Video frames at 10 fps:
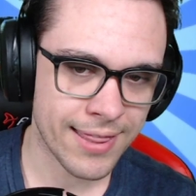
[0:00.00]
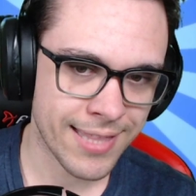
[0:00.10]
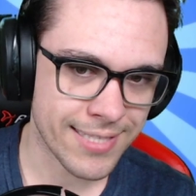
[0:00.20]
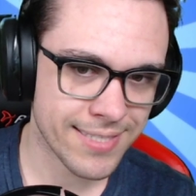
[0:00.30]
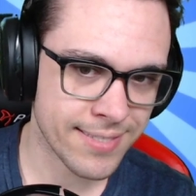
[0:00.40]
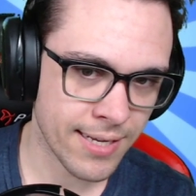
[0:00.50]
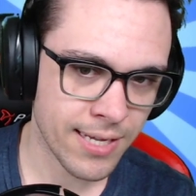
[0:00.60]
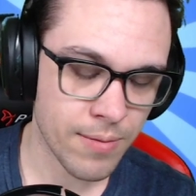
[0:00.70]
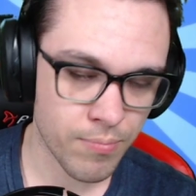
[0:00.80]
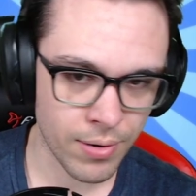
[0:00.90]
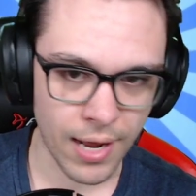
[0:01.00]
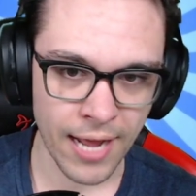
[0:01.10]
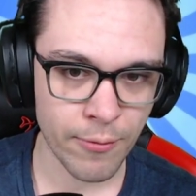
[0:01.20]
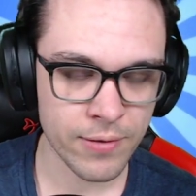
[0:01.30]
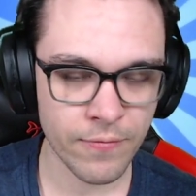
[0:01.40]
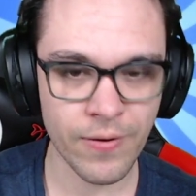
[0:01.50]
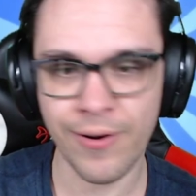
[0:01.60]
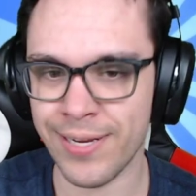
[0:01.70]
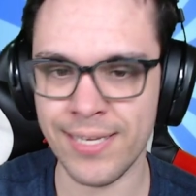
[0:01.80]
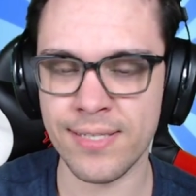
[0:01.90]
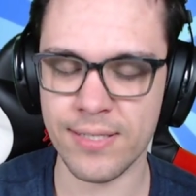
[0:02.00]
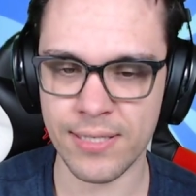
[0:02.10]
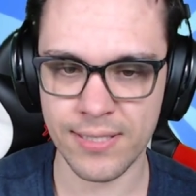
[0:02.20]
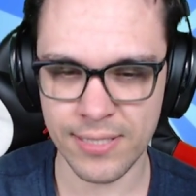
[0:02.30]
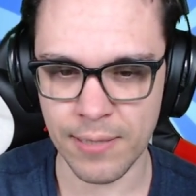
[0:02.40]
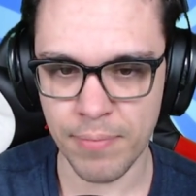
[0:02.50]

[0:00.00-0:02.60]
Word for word: that second, but I would very easily see it